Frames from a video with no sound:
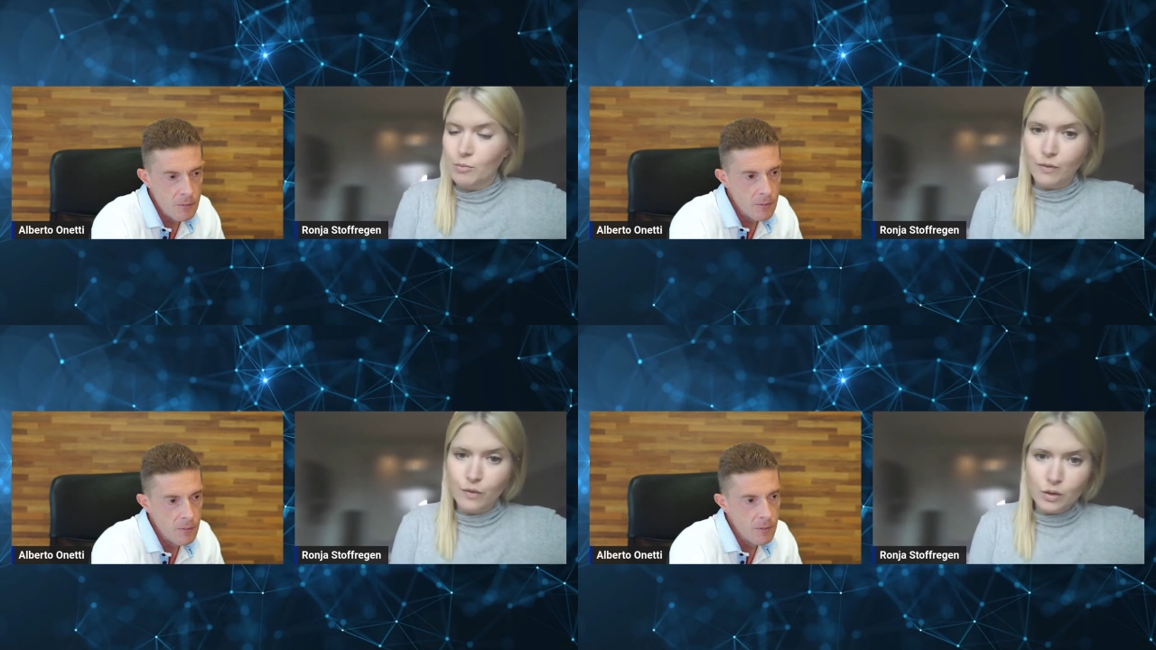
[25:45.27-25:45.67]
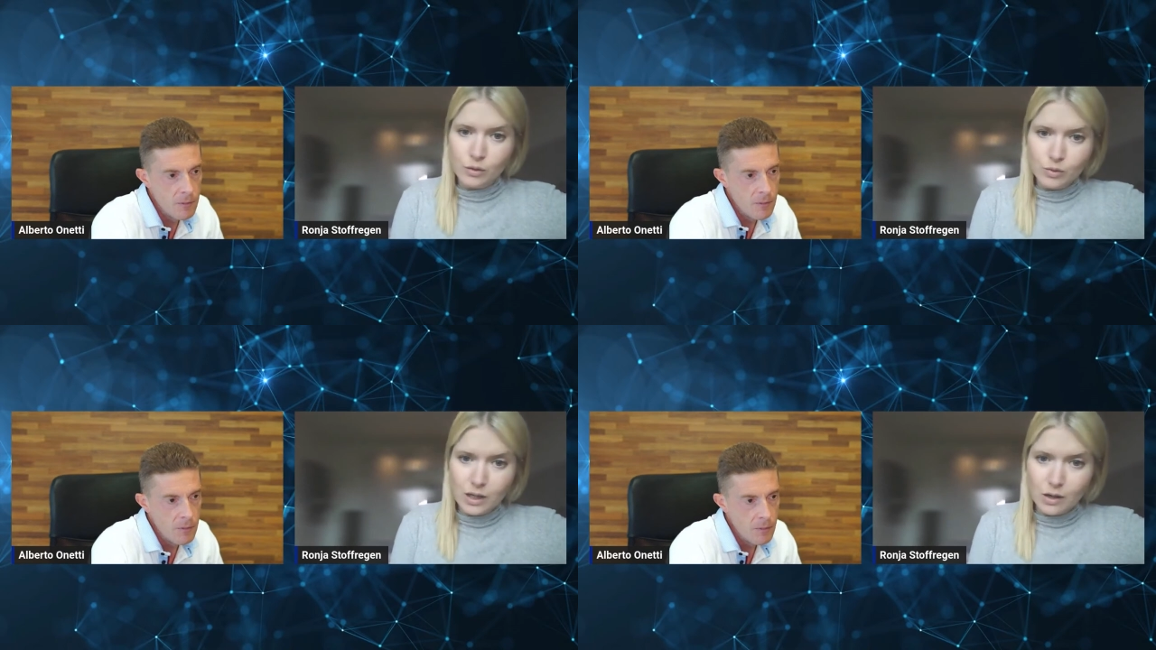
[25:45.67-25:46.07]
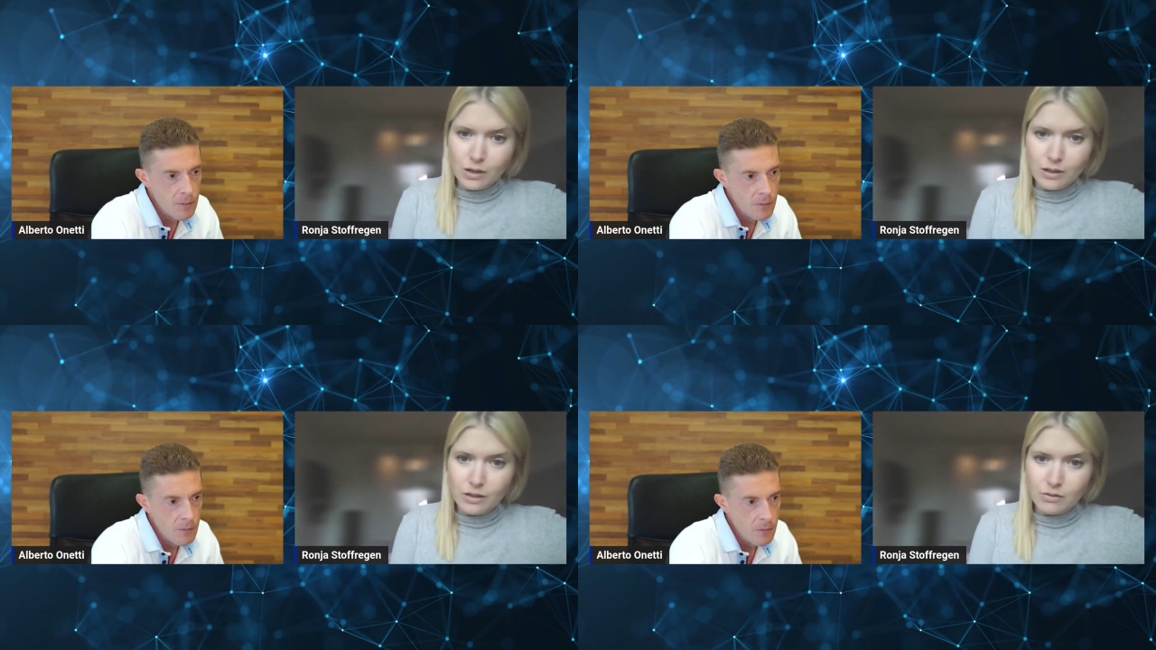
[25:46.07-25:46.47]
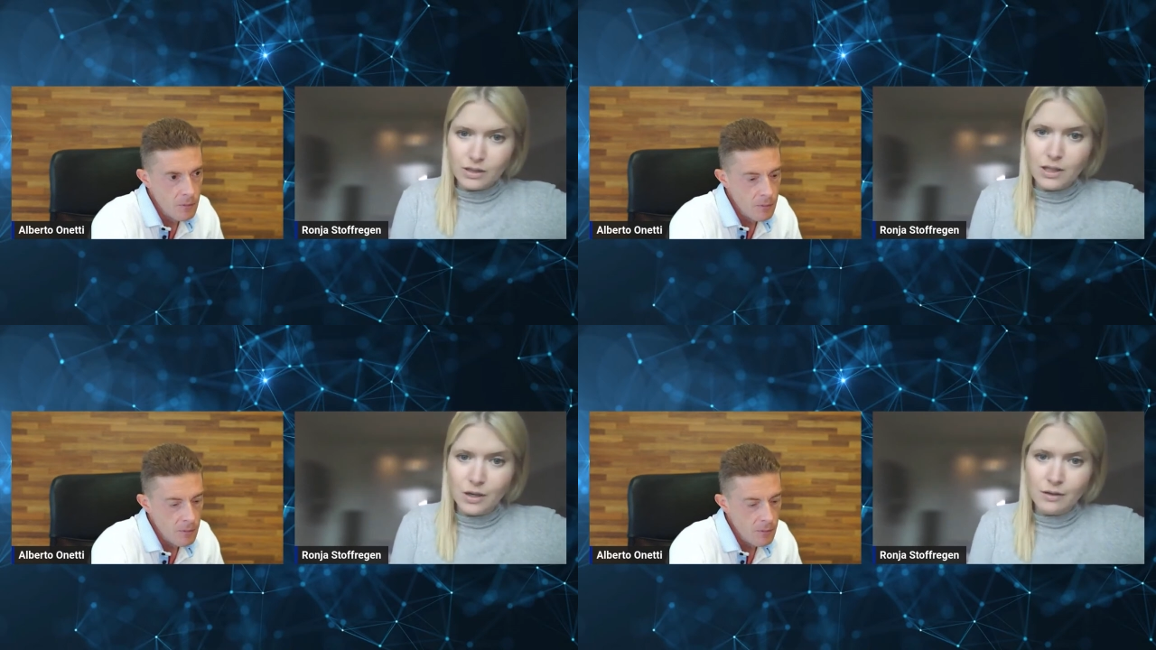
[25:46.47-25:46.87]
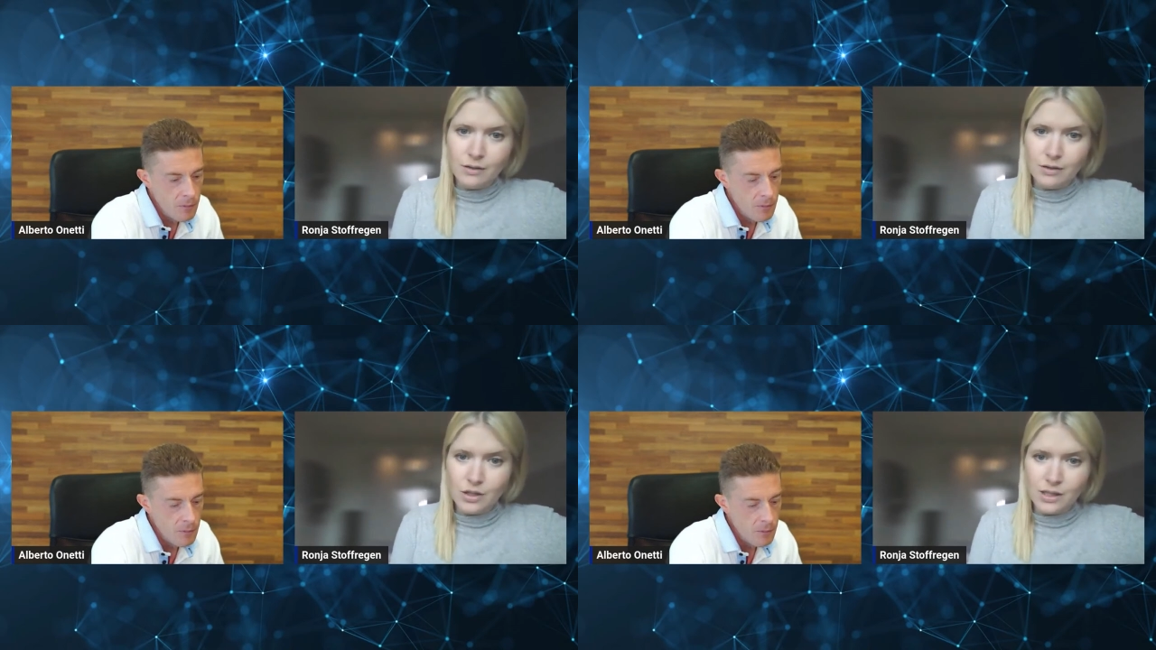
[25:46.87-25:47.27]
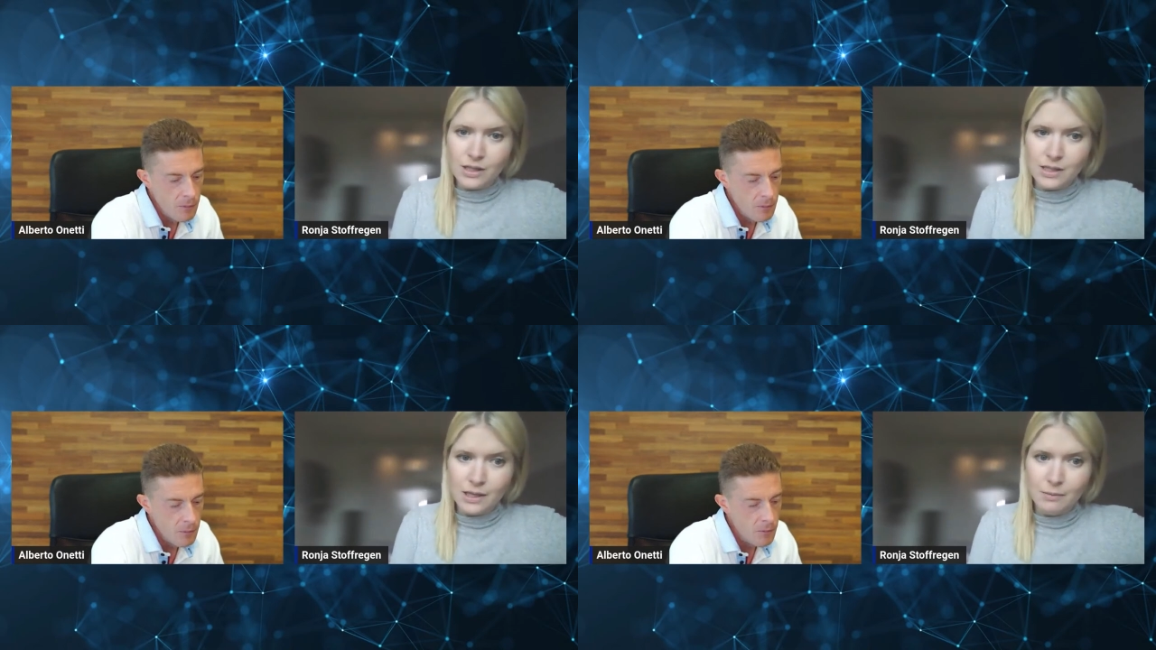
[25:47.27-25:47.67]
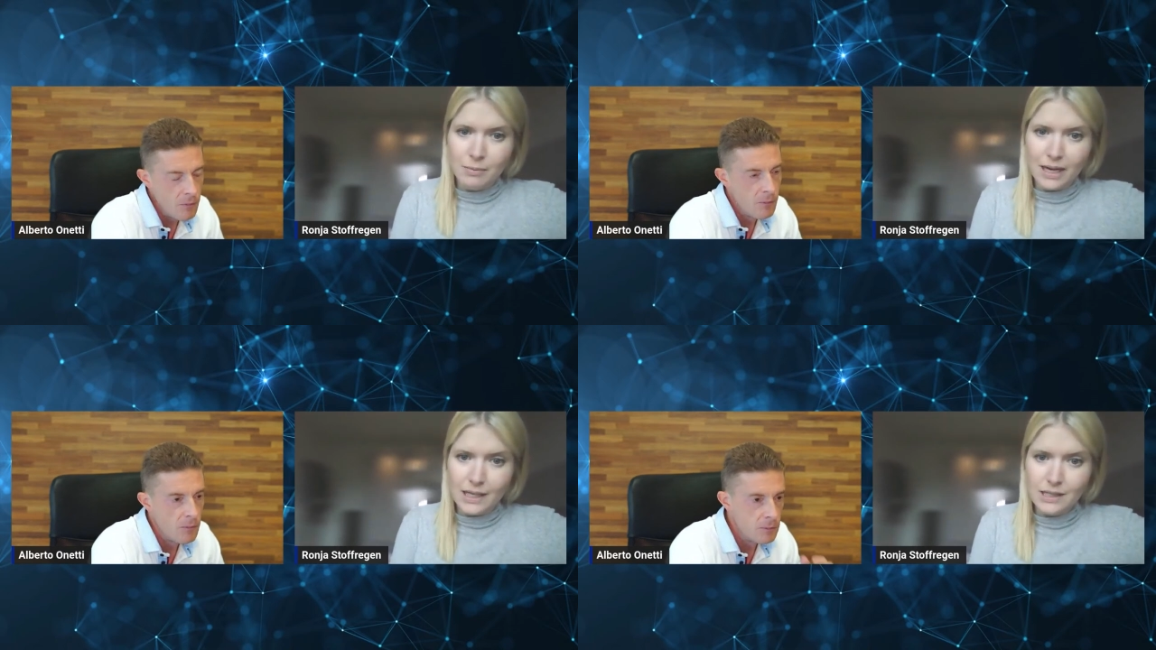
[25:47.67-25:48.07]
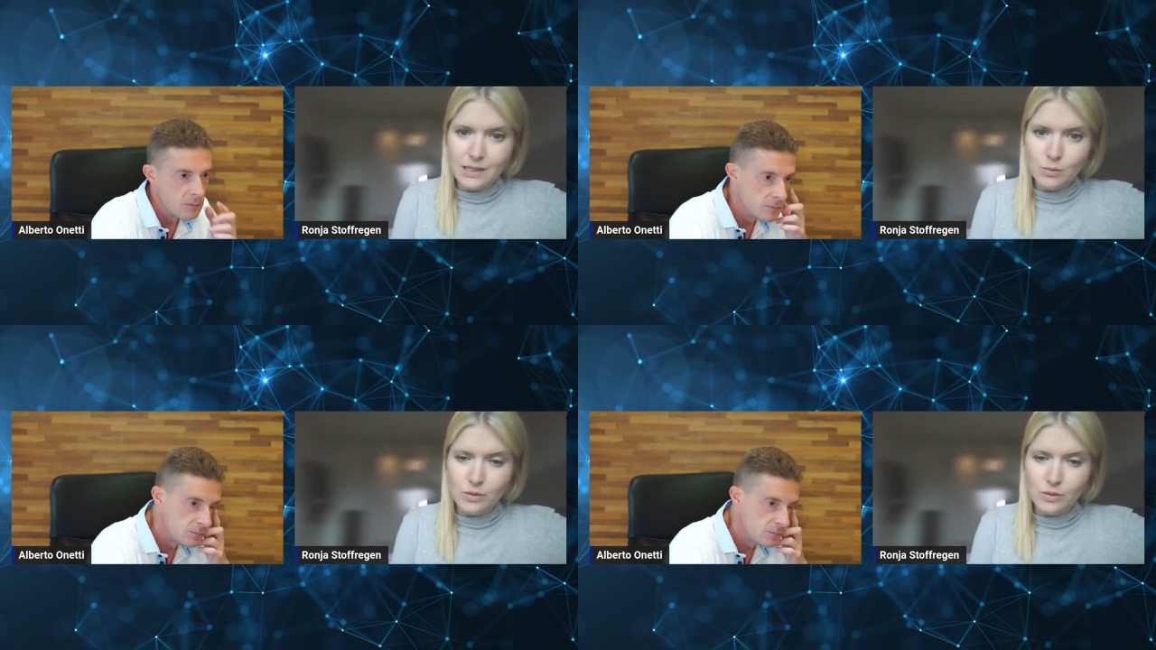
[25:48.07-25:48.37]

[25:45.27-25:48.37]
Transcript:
Speaker 1: before we all agree on conducting a pilot,